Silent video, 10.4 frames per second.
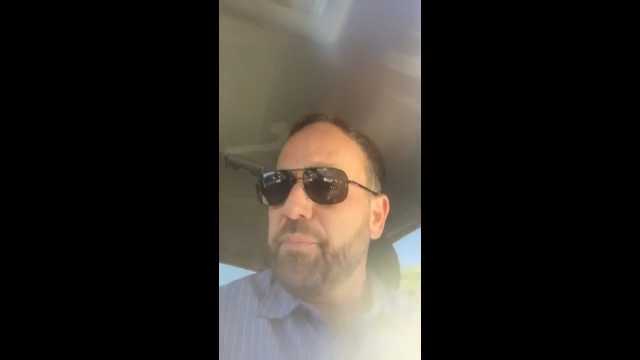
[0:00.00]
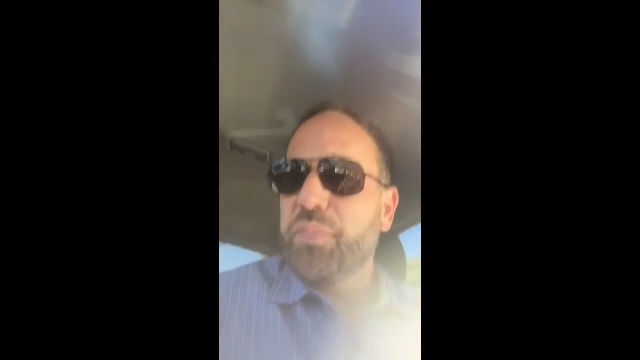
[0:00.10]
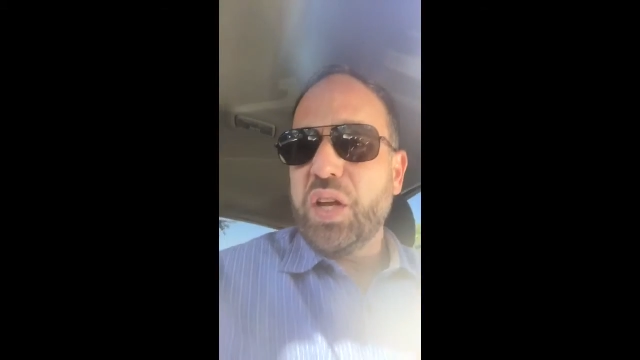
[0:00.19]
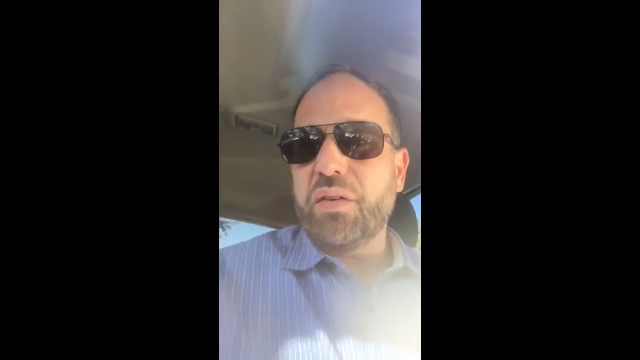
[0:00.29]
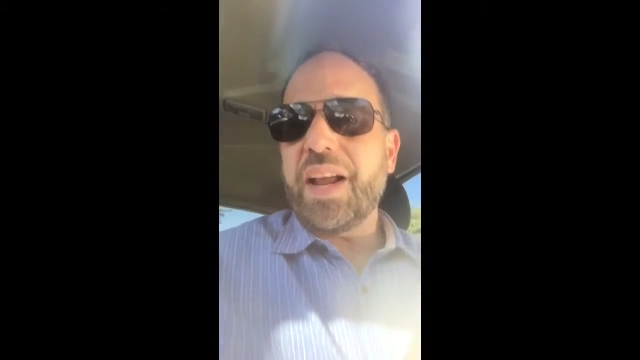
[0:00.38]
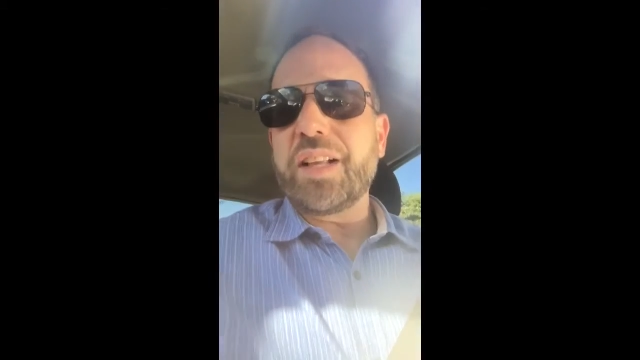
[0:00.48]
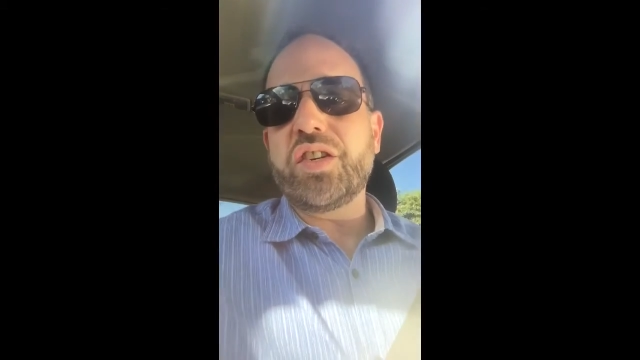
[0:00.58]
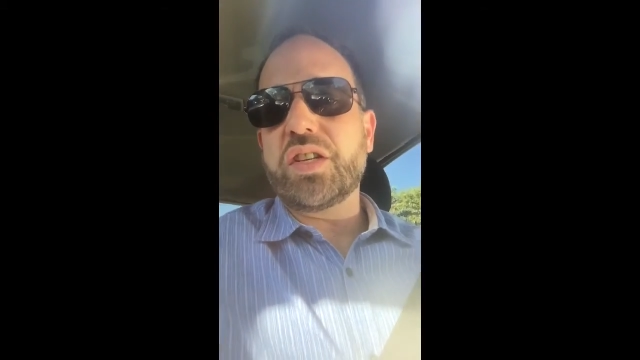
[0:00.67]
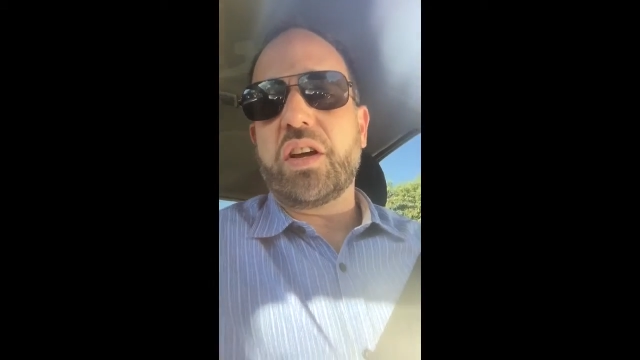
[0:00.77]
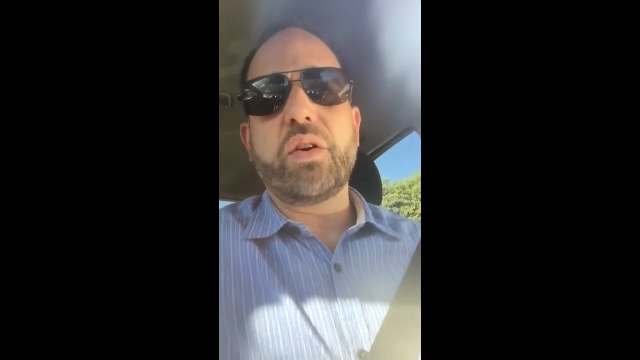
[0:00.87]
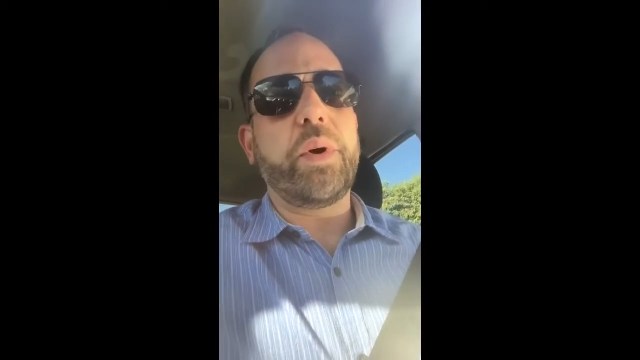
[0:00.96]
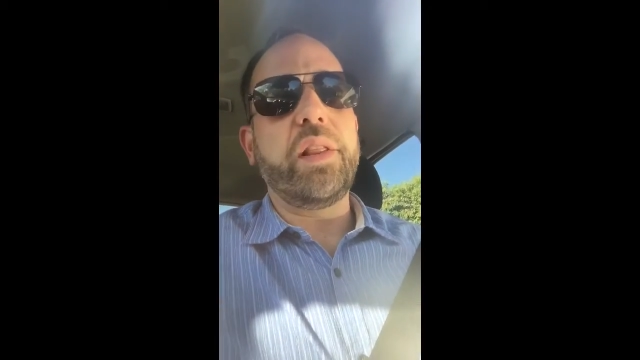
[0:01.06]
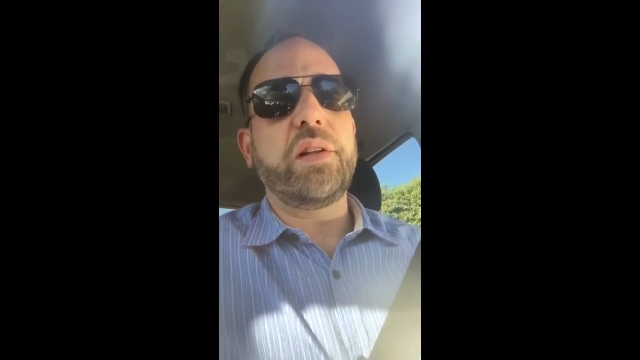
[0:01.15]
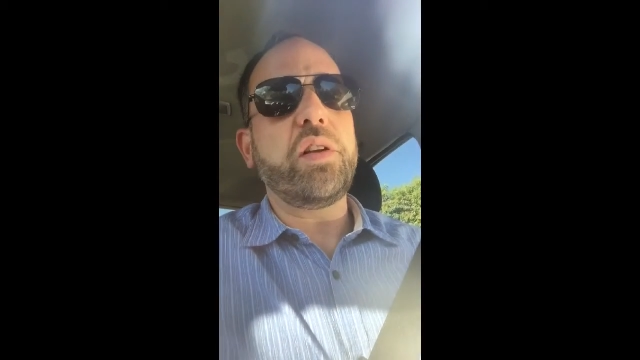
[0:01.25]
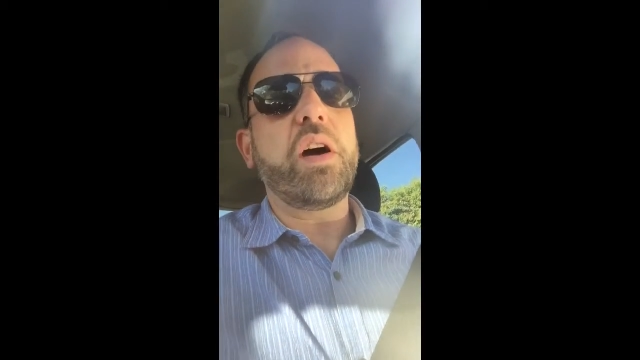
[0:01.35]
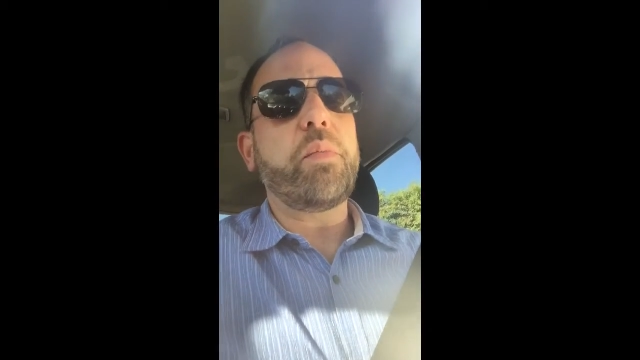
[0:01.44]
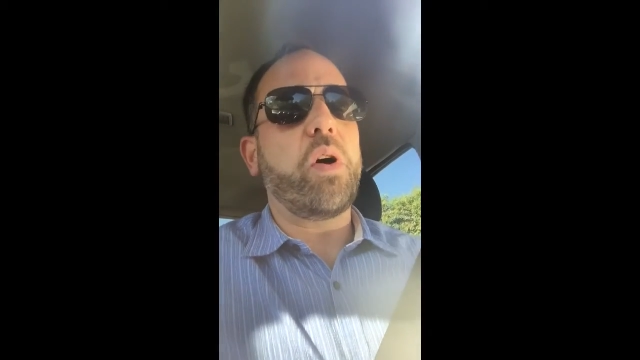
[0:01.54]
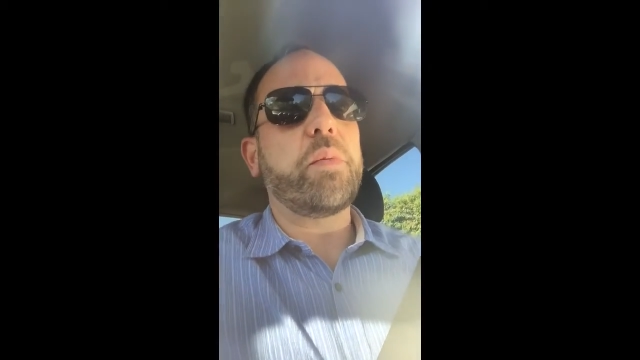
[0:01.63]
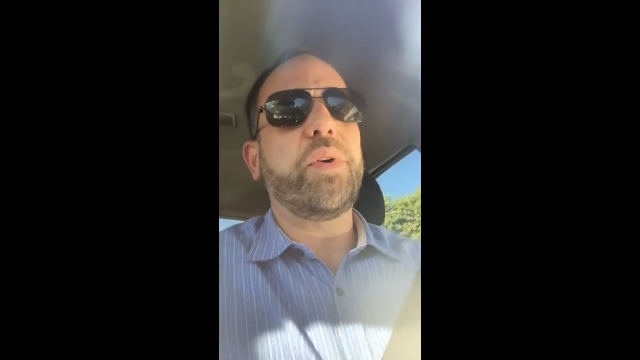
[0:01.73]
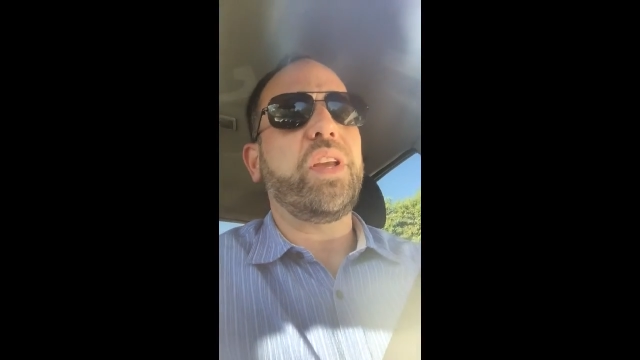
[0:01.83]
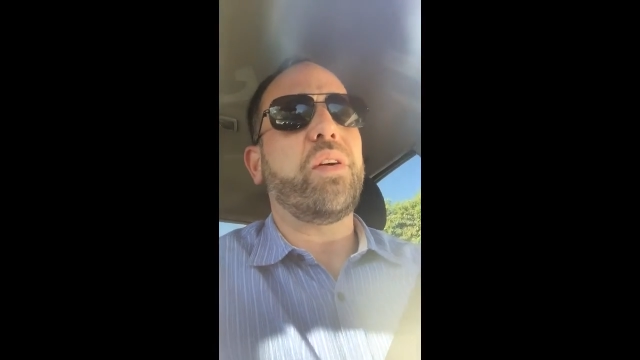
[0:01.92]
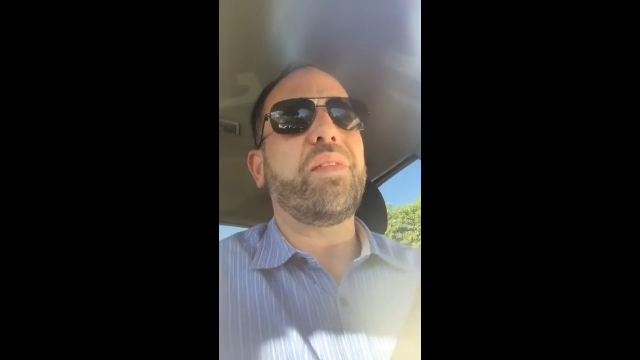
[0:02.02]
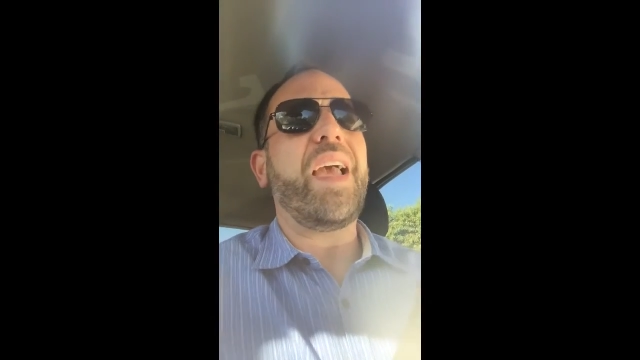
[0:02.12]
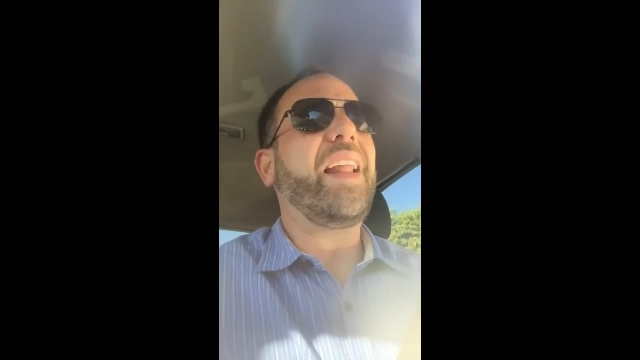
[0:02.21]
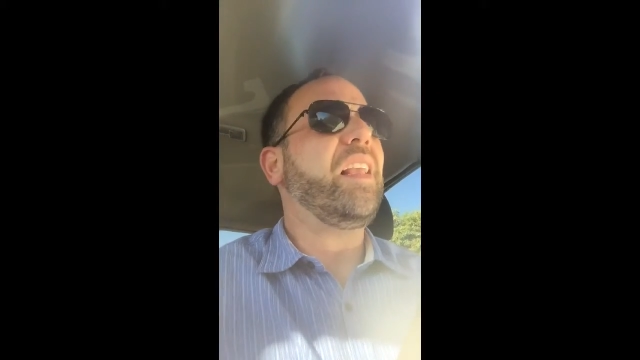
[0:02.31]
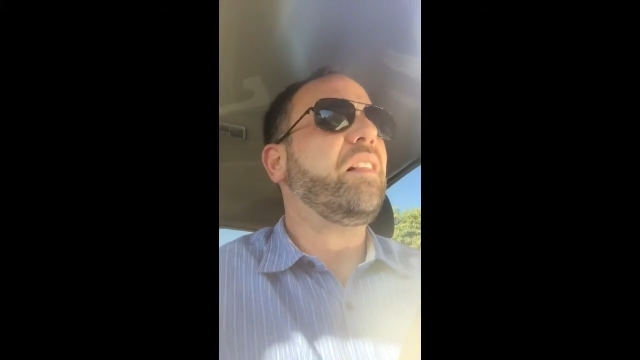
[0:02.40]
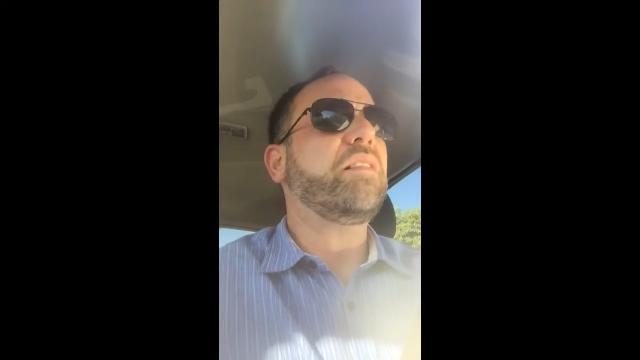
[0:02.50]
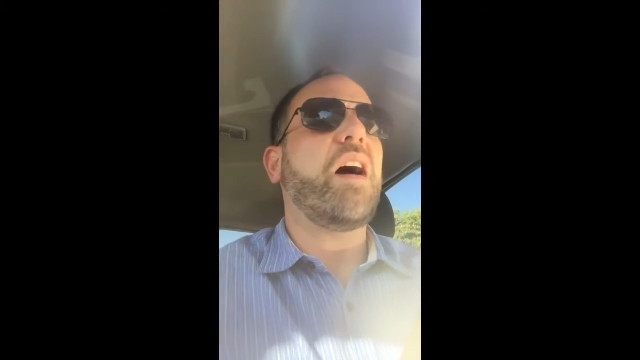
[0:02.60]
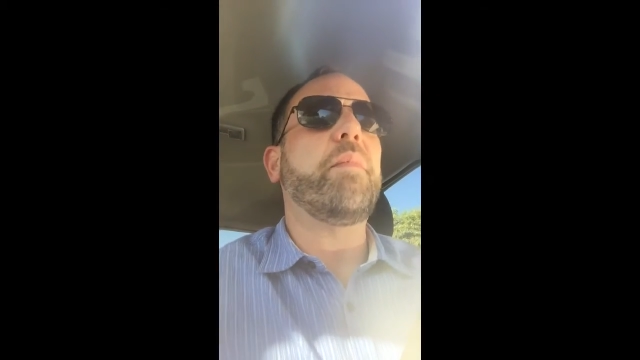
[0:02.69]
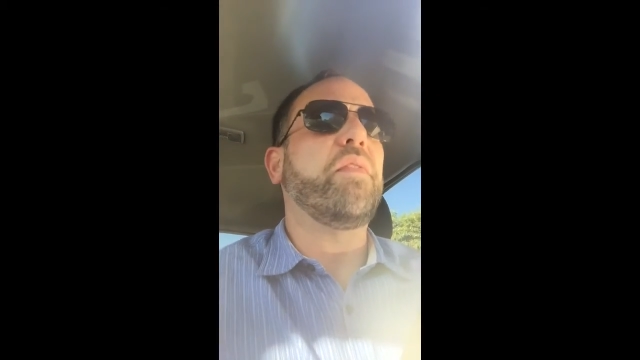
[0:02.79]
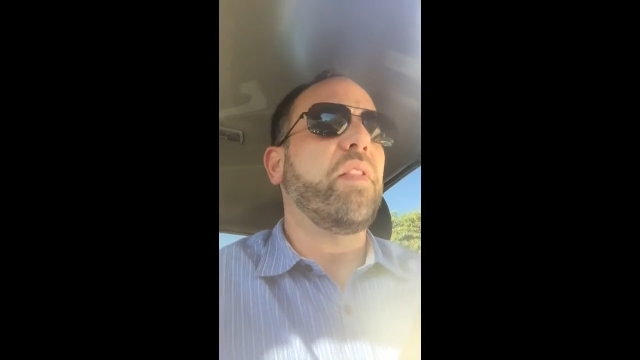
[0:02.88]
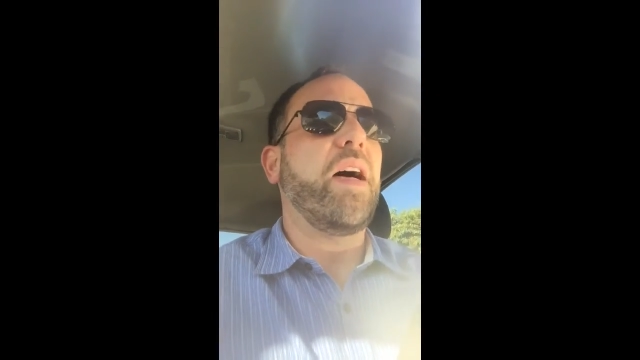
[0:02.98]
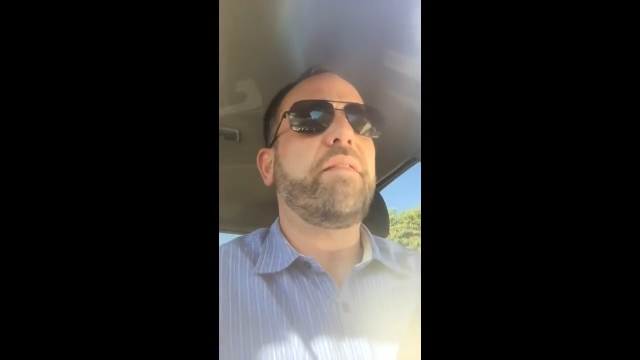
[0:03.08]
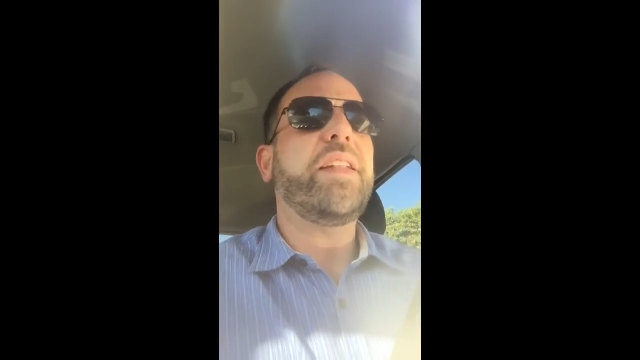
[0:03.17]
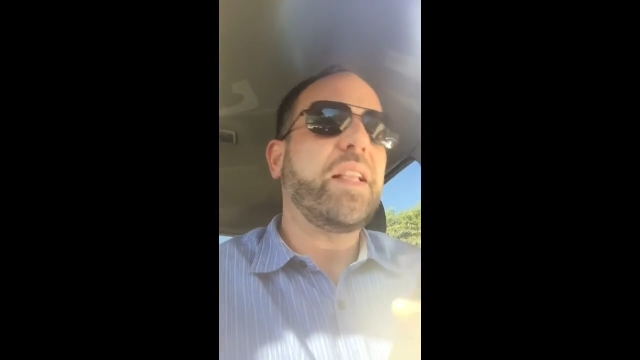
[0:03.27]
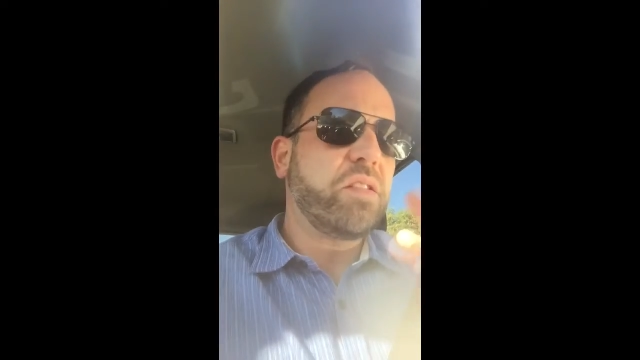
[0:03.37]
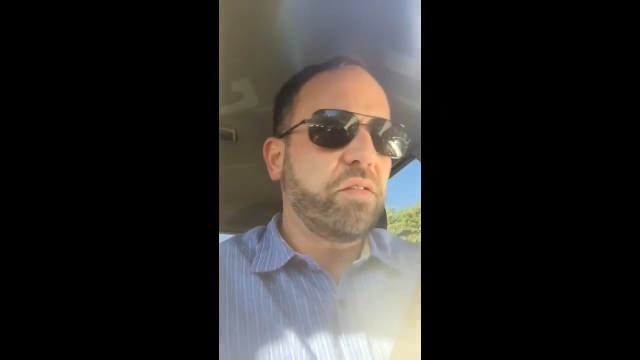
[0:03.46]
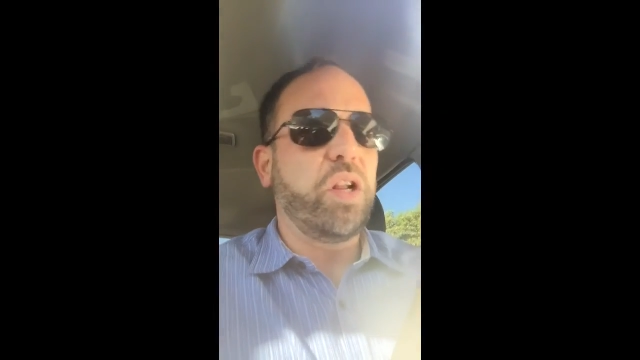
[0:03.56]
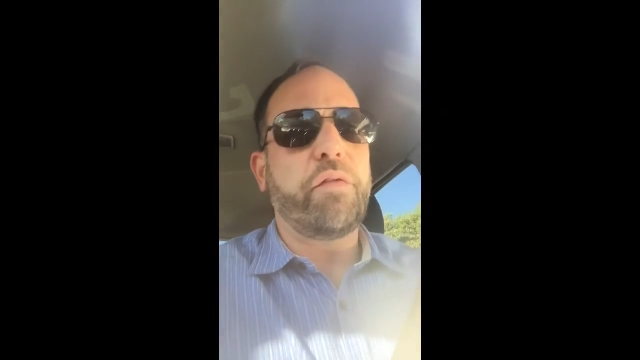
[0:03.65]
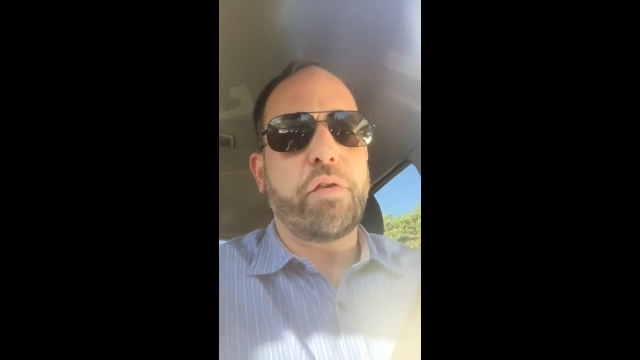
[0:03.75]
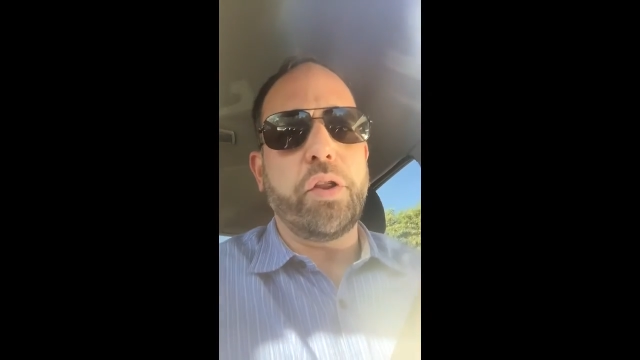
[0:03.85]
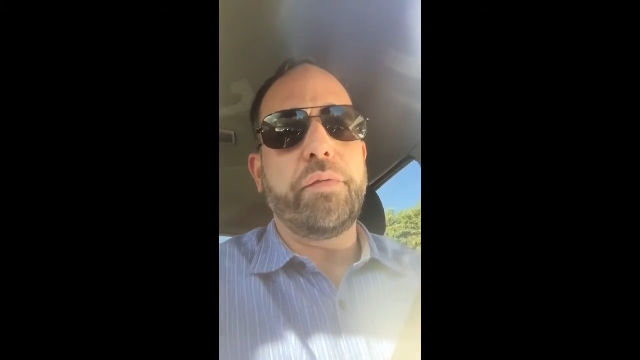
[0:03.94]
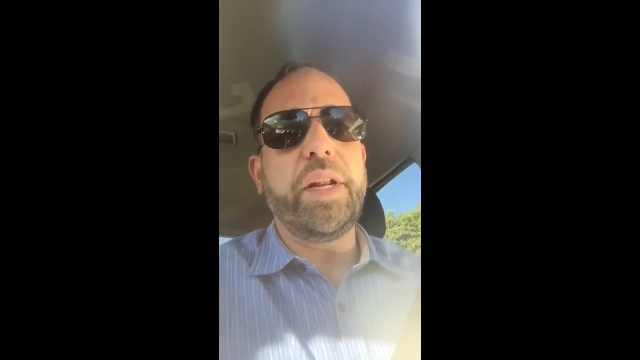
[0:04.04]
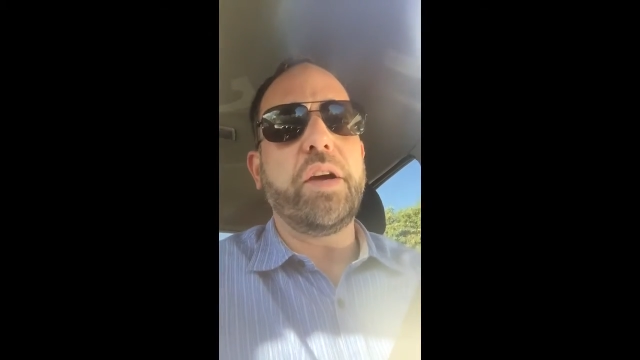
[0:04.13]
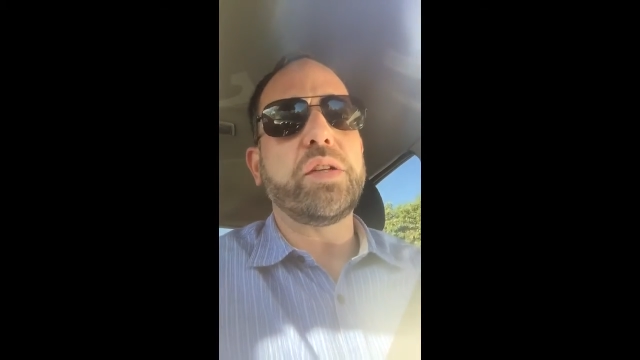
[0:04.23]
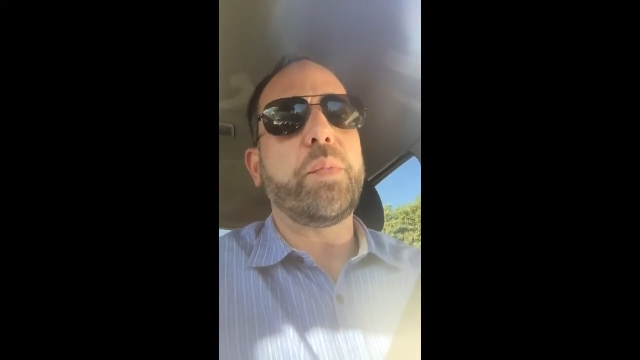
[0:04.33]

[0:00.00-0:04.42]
not just on their way to the dog park, but, any time of life. And that's, for other videos.